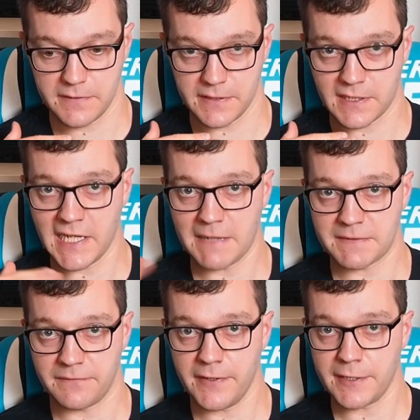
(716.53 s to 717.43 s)

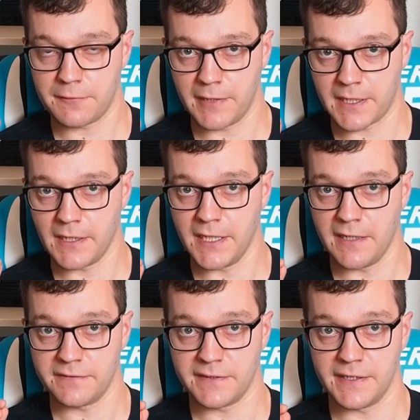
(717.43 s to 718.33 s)
collapsed very quickly
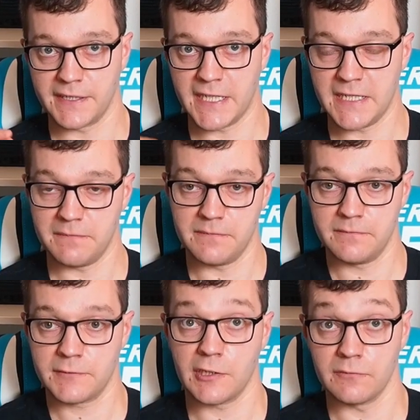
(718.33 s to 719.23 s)
after the game
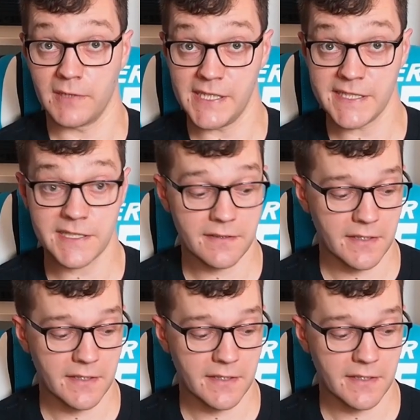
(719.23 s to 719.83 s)
got released,